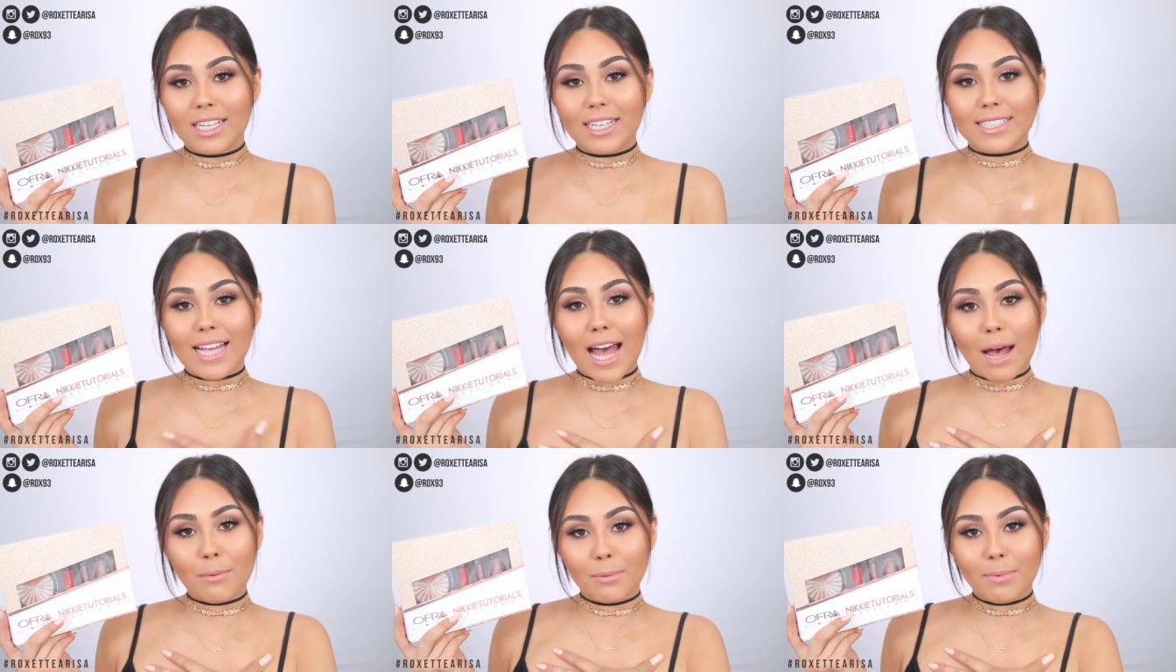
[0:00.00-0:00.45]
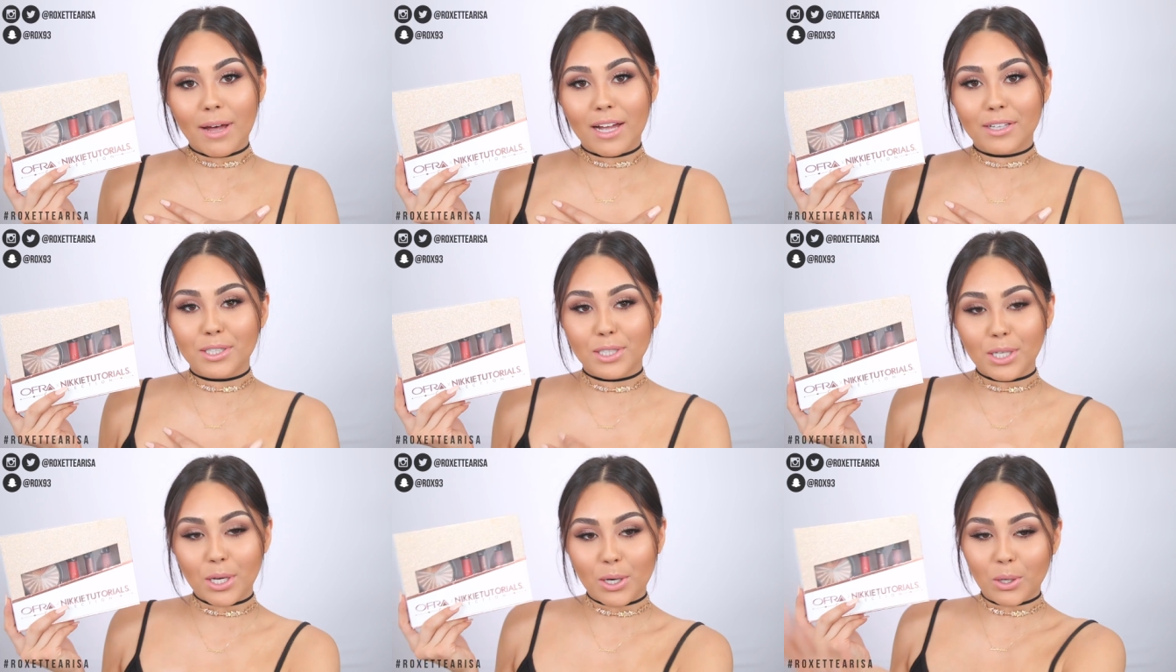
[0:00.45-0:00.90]
because I'm
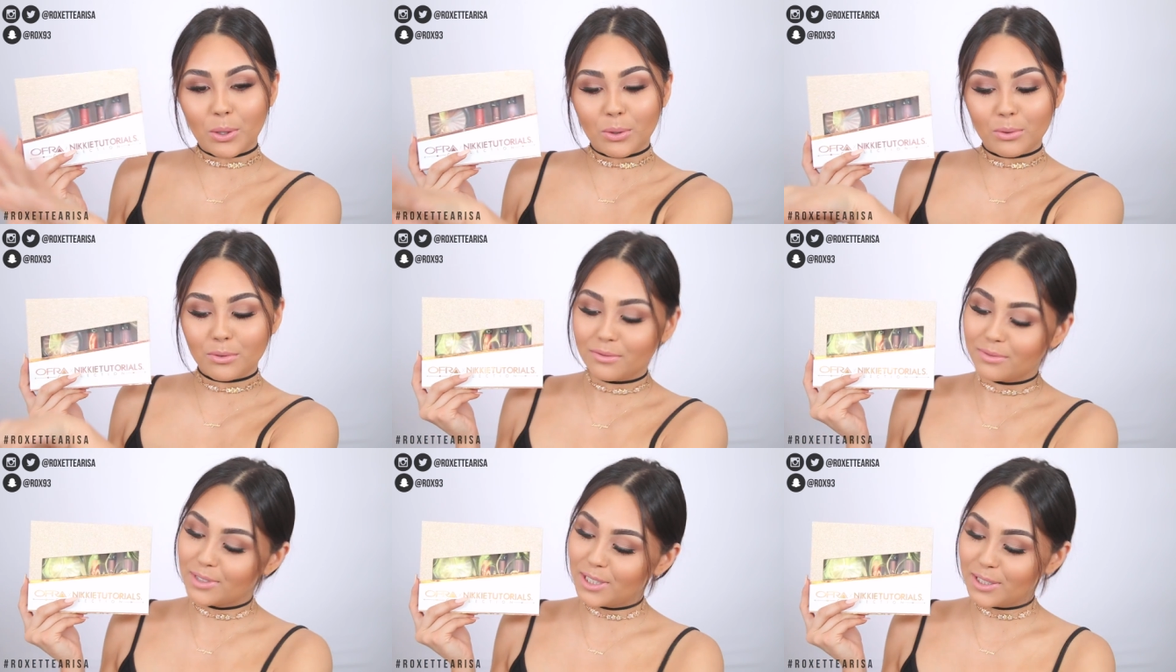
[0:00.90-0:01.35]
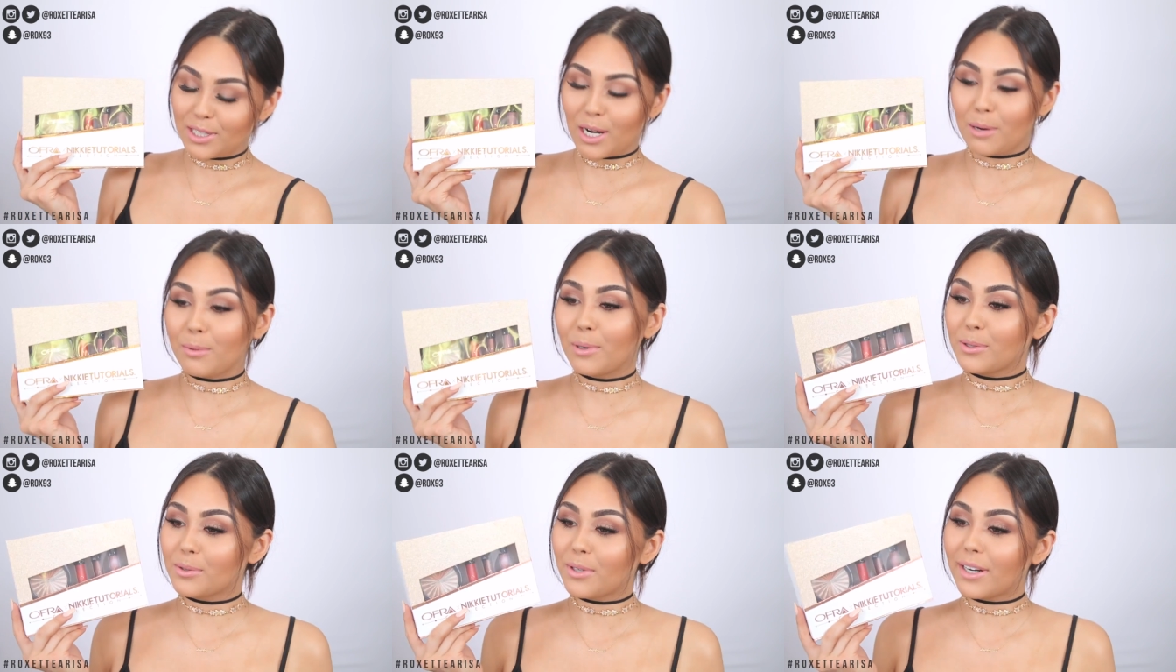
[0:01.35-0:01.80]
about to go to
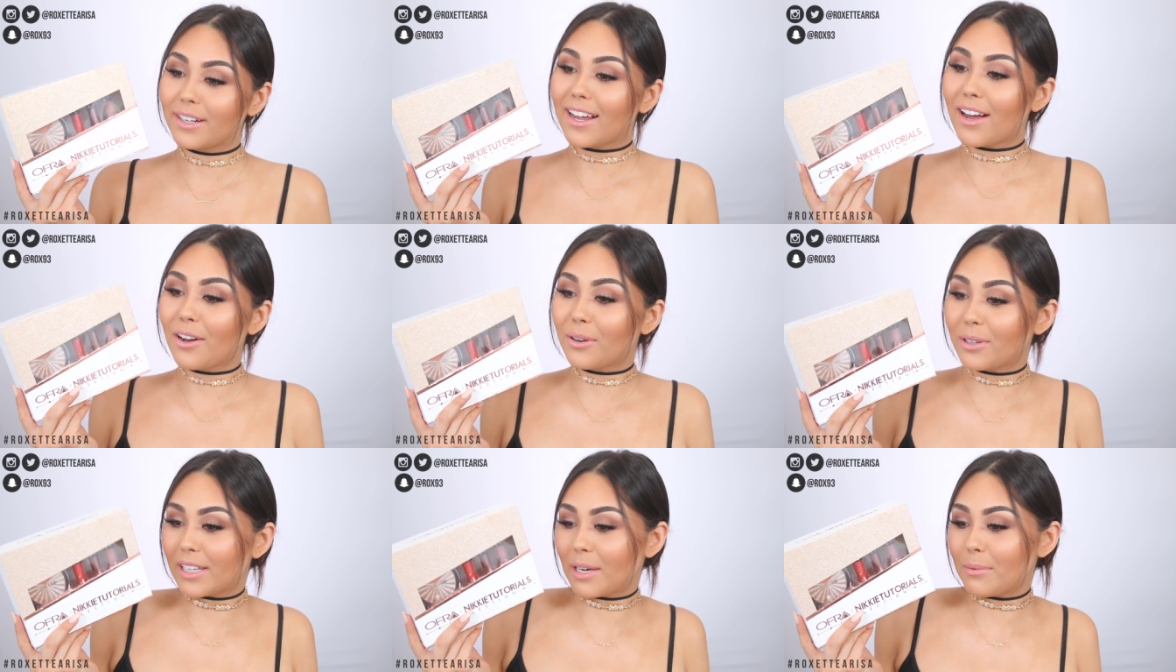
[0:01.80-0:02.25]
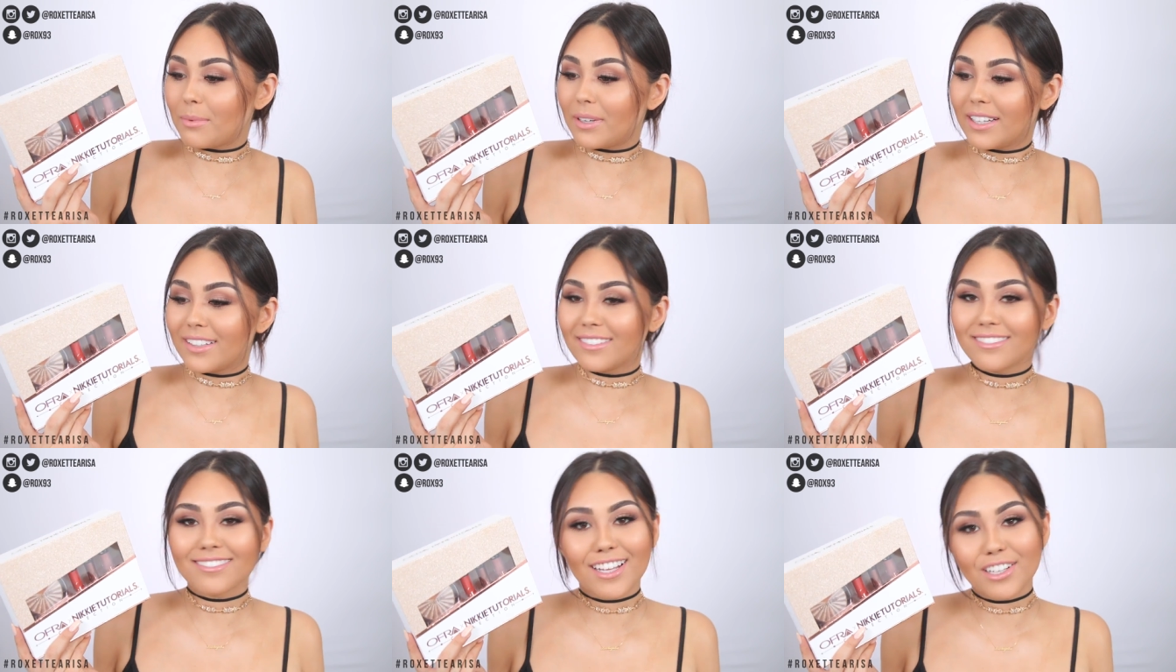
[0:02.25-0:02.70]
Starbucks right now and get
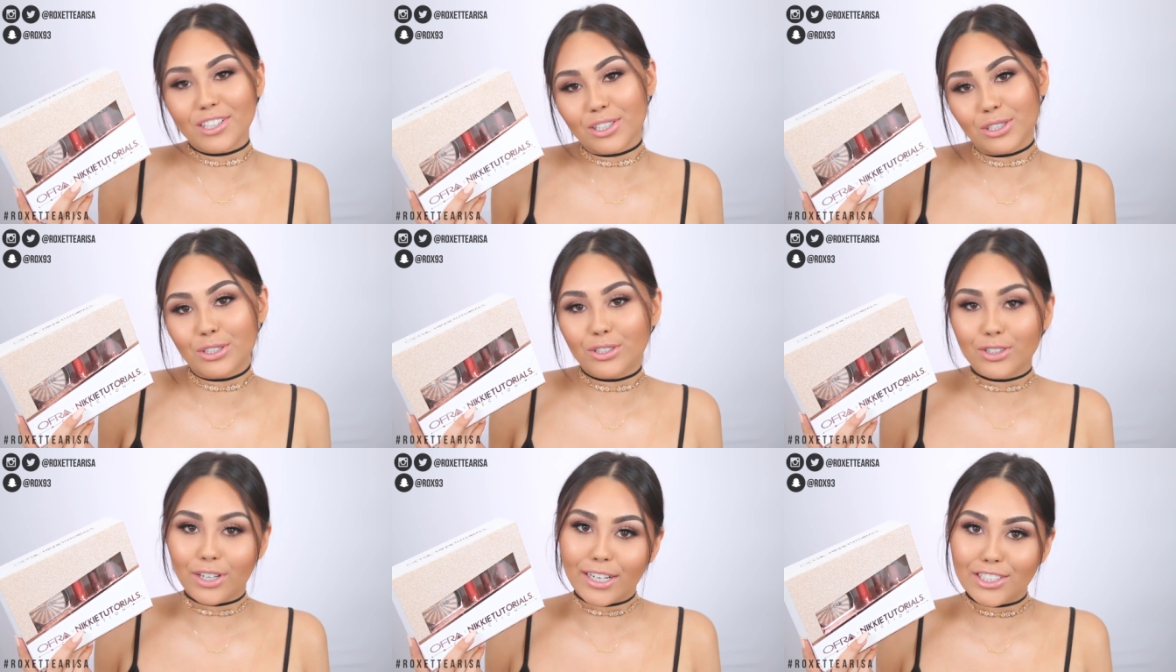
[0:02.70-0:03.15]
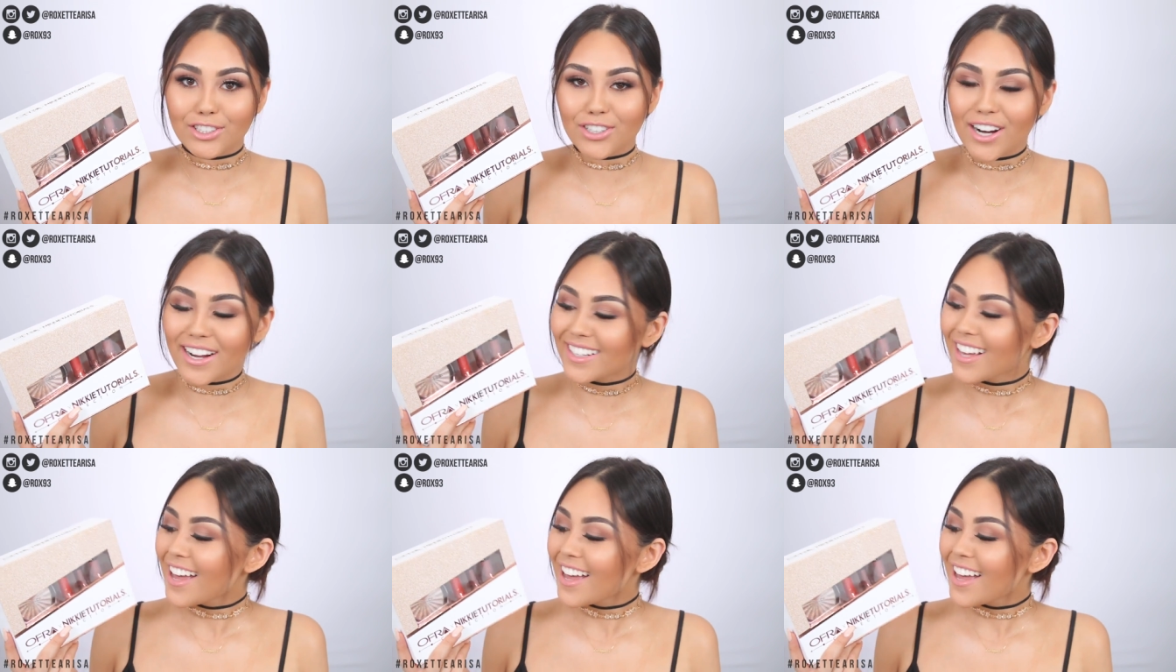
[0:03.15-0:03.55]
me a little drink.